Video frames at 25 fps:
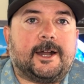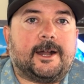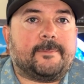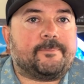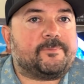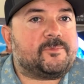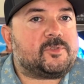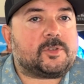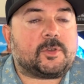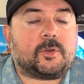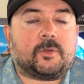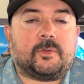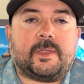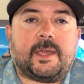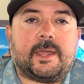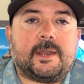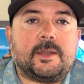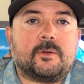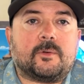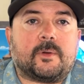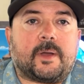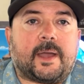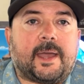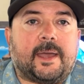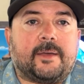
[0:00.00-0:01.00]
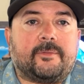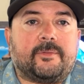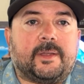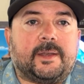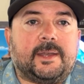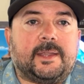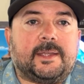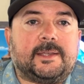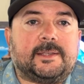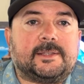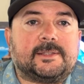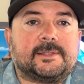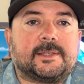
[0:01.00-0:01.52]
so they don't have
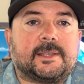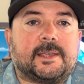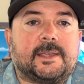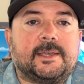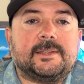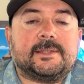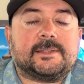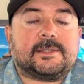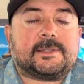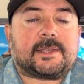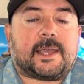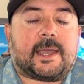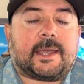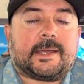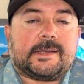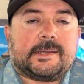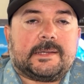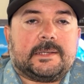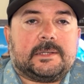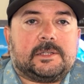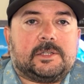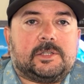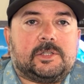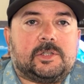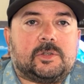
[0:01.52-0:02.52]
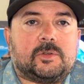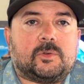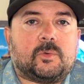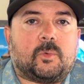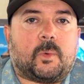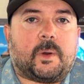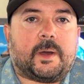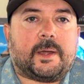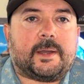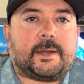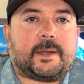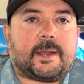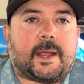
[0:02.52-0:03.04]
any insight into
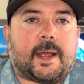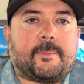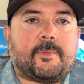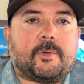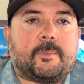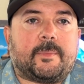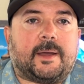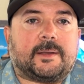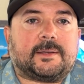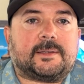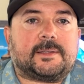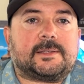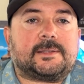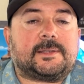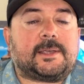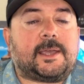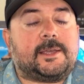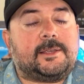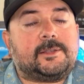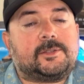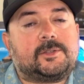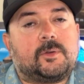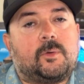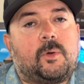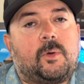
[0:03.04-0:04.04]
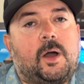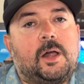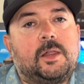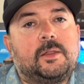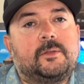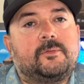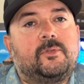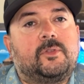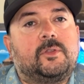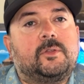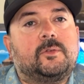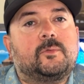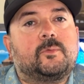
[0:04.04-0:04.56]
what I'm about to say, so all
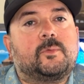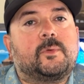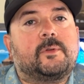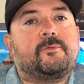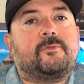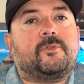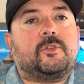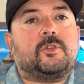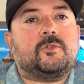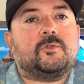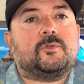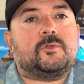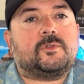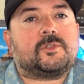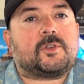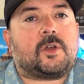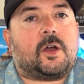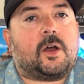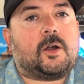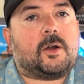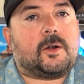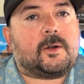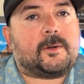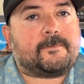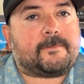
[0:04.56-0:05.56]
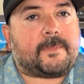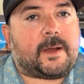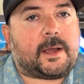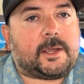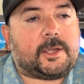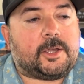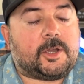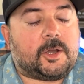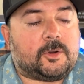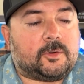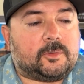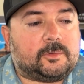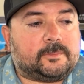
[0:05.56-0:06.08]
of the reviews are my
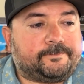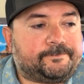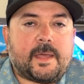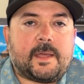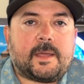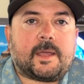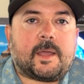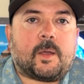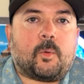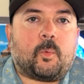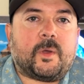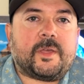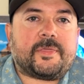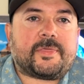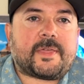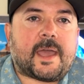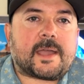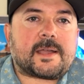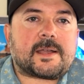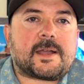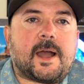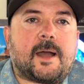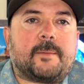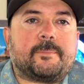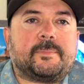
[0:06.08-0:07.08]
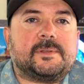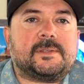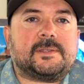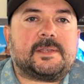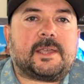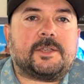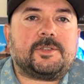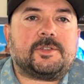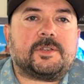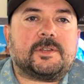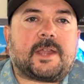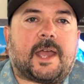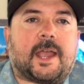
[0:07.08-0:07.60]
own. And with that
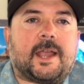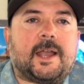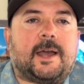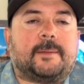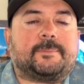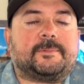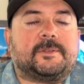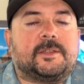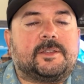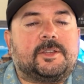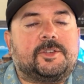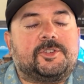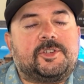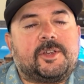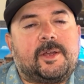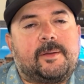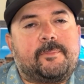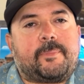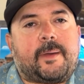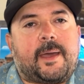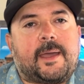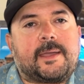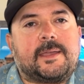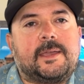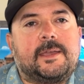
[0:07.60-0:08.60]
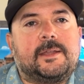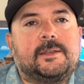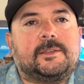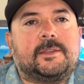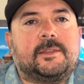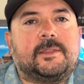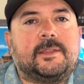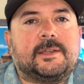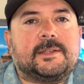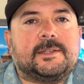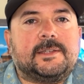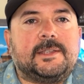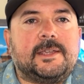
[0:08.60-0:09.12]
compensation, I opted to jump back into
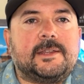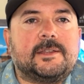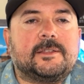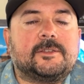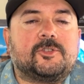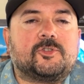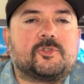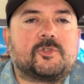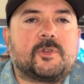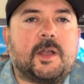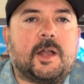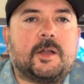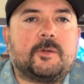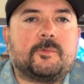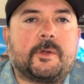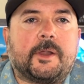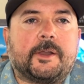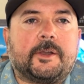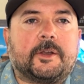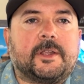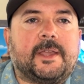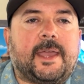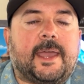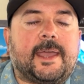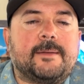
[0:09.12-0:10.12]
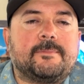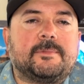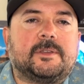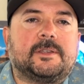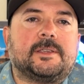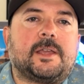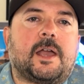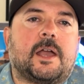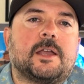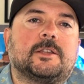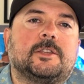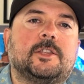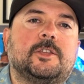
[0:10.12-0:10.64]
the Adidas Trail Runner game to
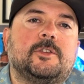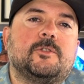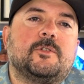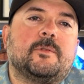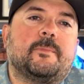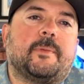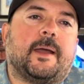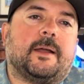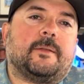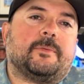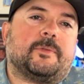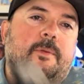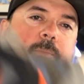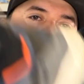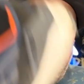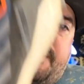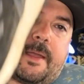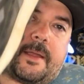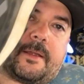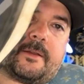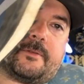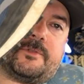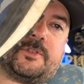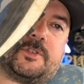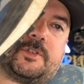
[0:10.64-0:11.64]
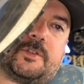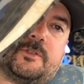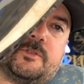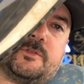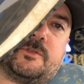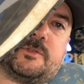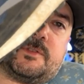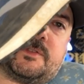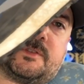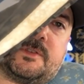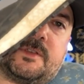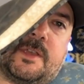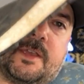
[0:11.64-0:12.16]
talk to you about the pair of shoes